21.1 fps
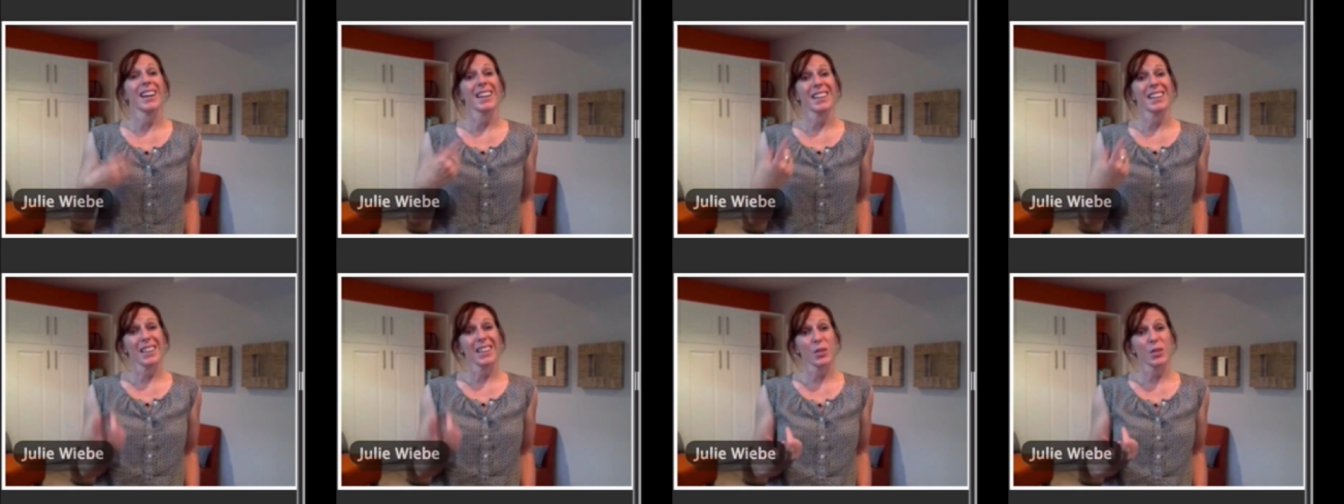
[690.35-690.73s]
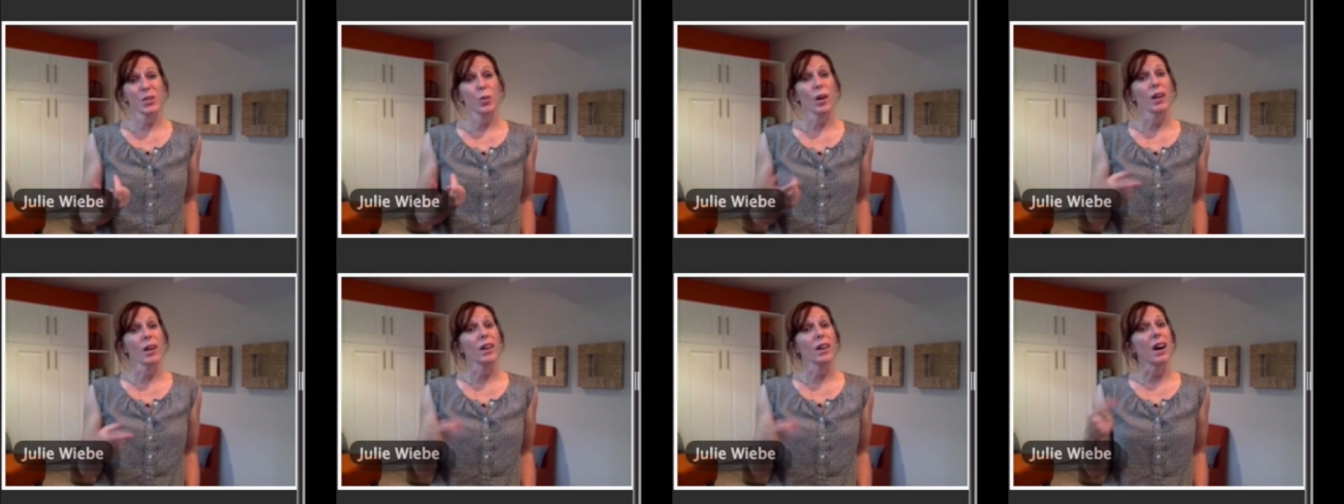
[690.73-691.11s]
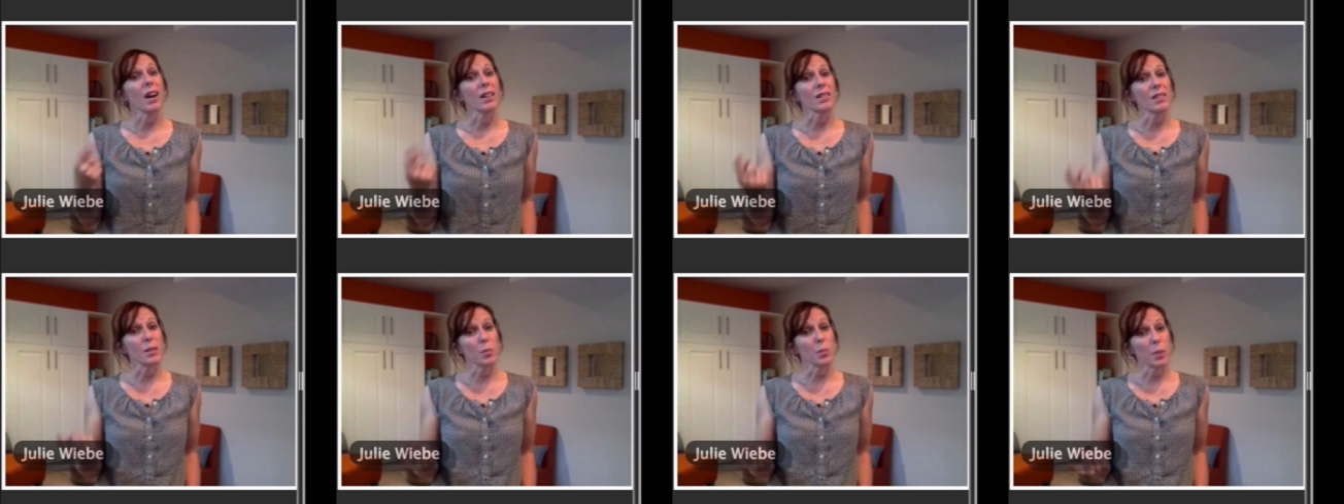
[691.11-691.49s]
And guess what?
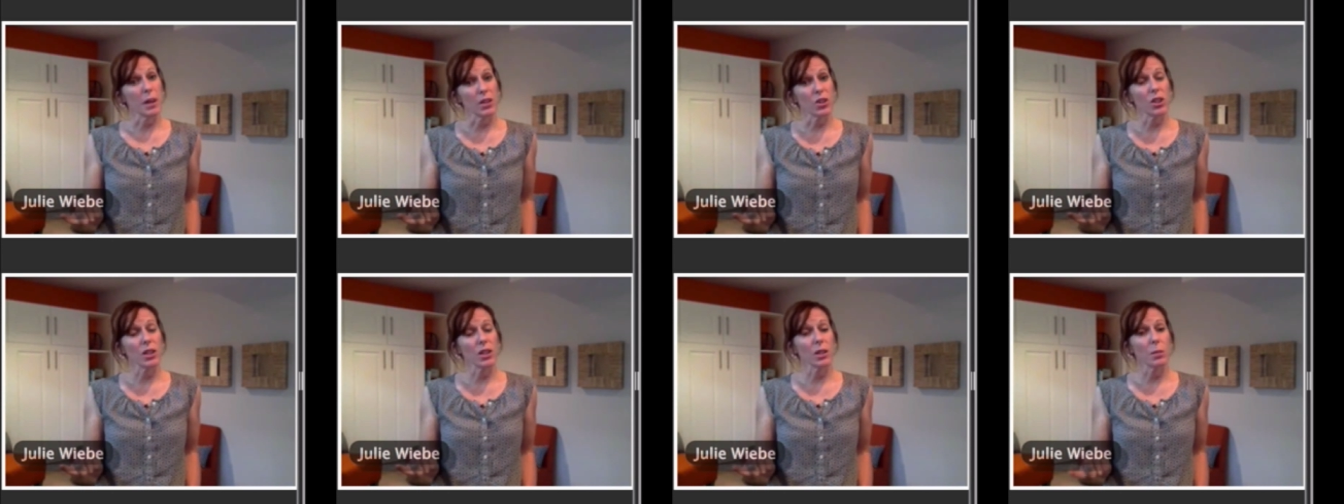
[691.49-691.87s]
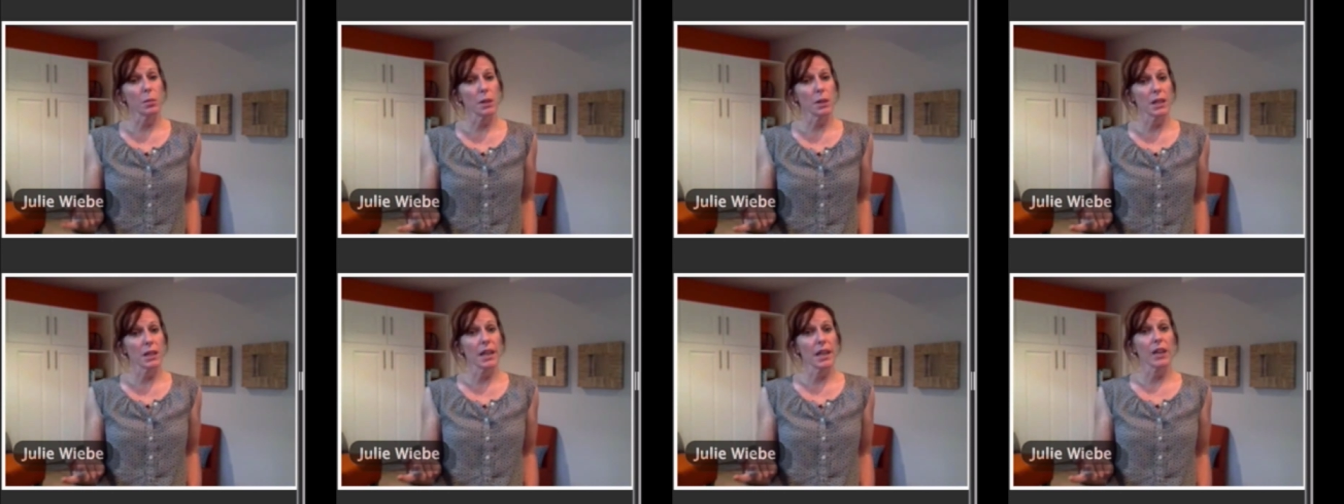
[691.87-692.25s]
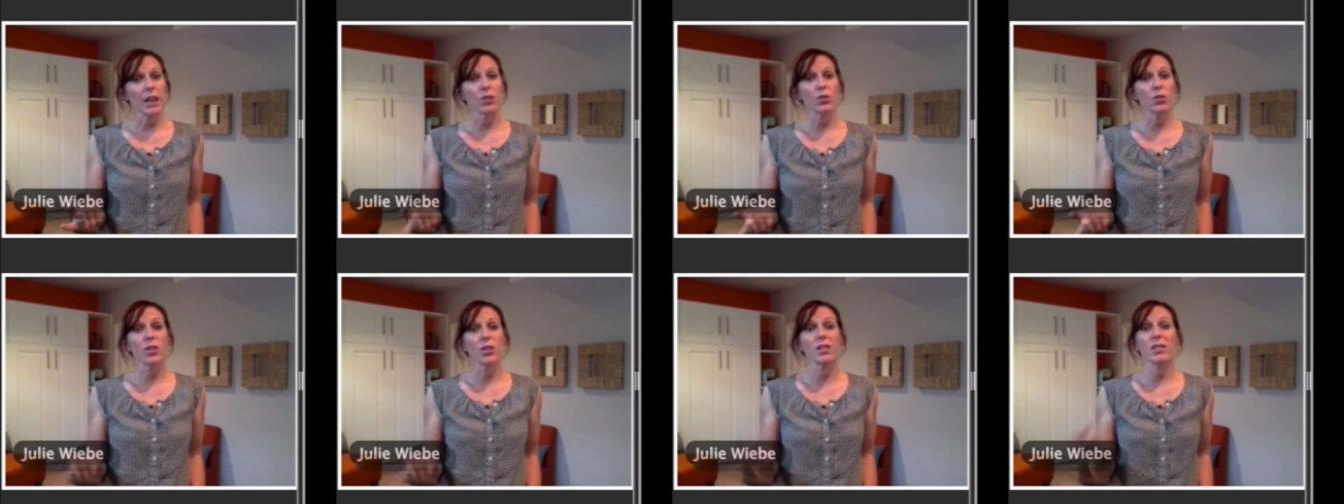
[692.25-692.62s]
Constipation in
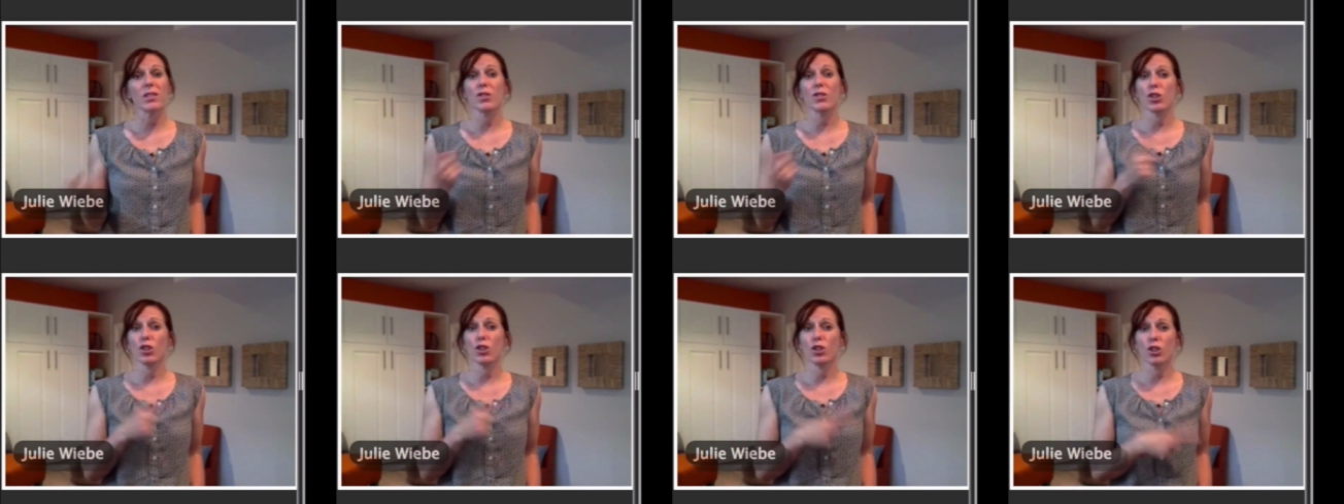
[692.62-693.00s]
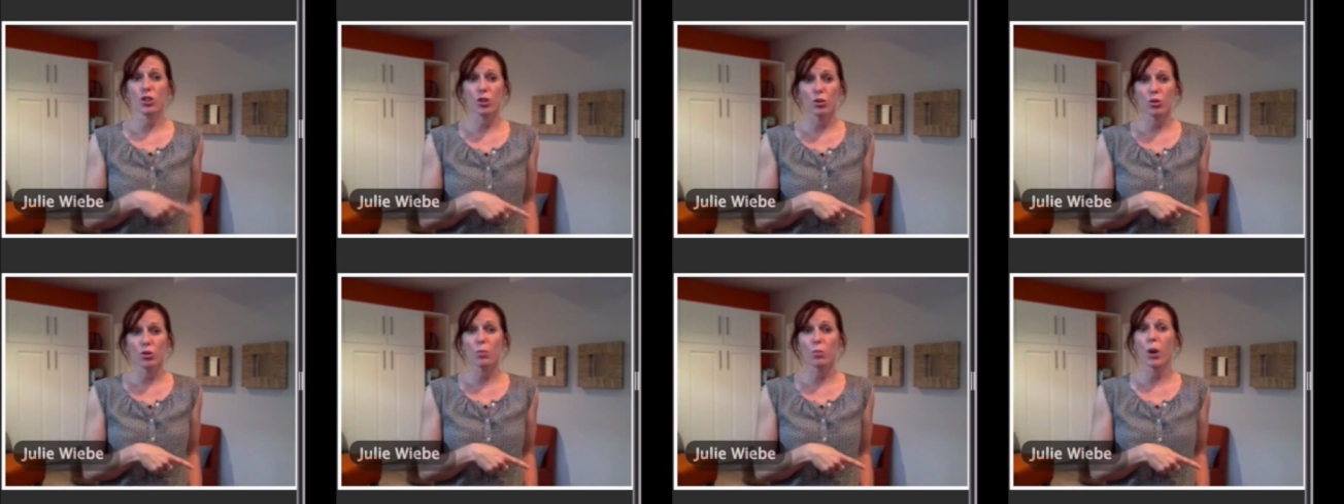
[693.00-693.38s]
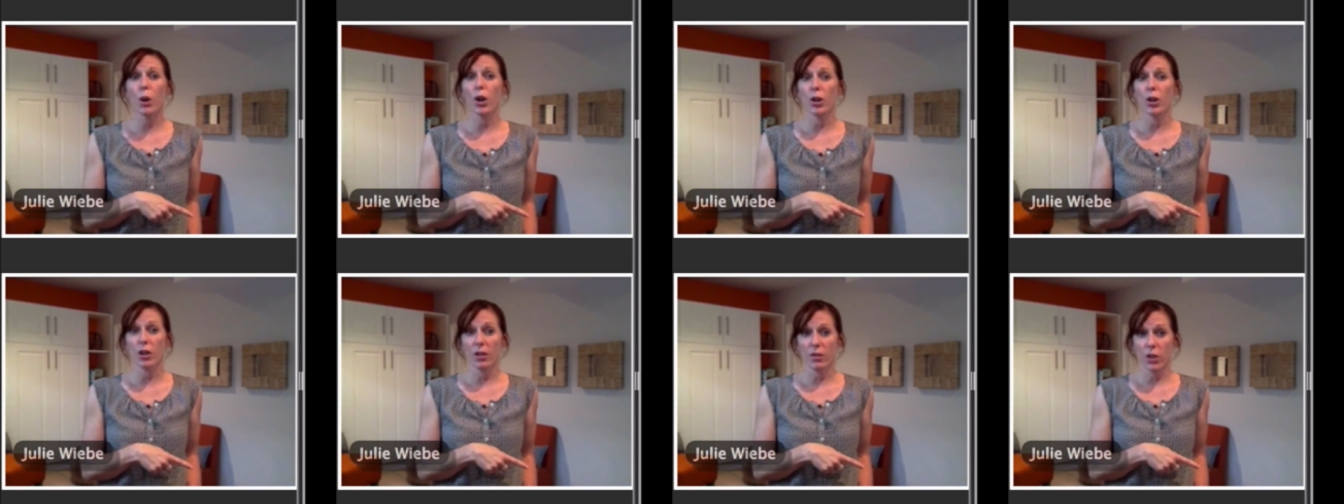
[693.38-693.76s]
pediatrics is a huge
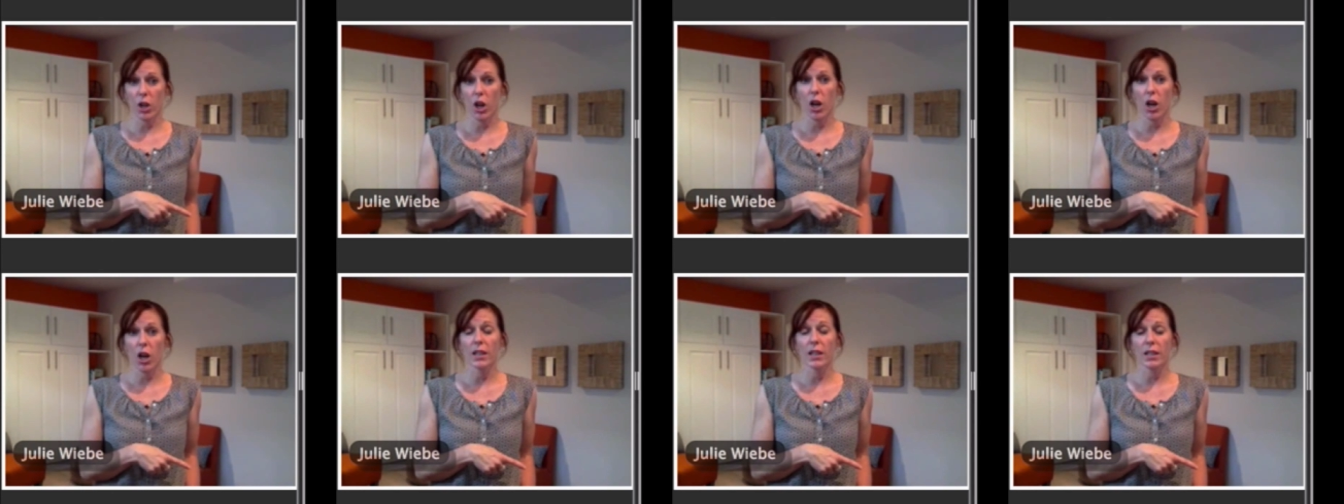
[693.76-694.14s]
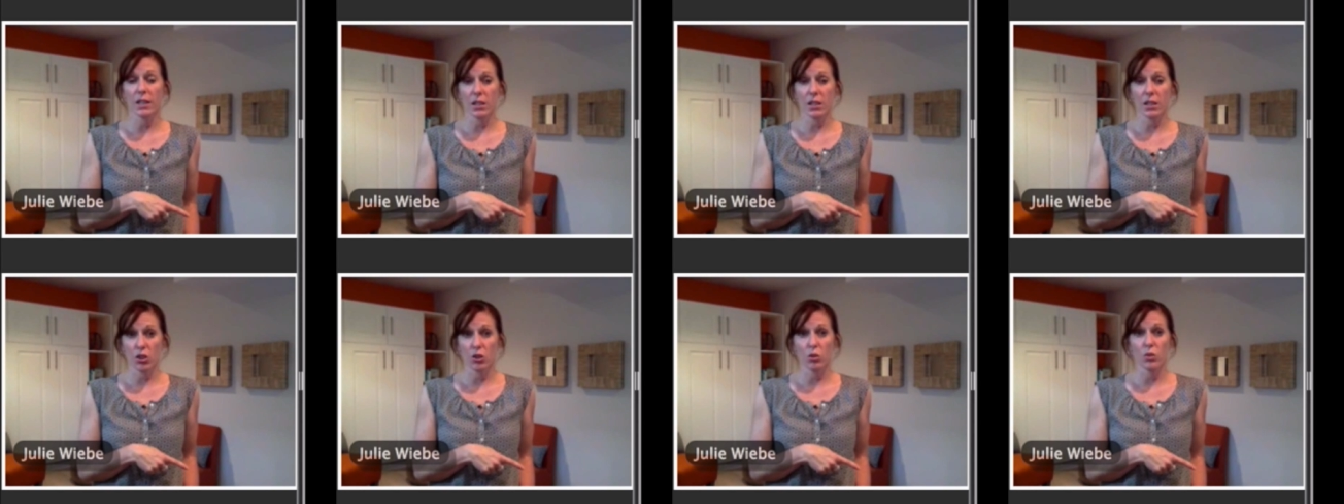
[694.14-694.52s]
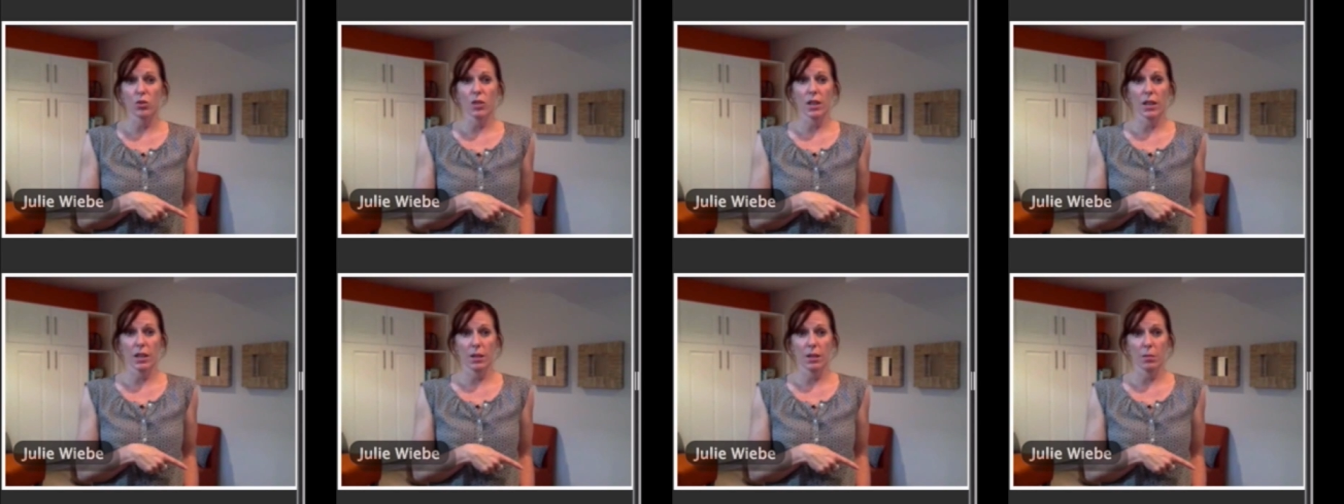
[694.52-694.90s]
part of continence issues
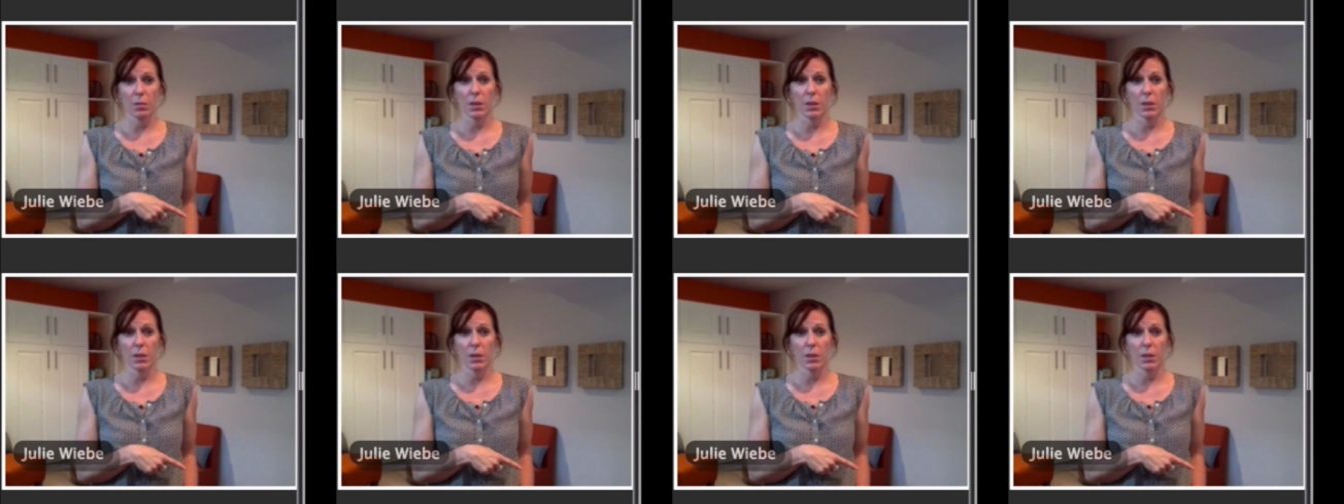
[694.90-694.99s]
in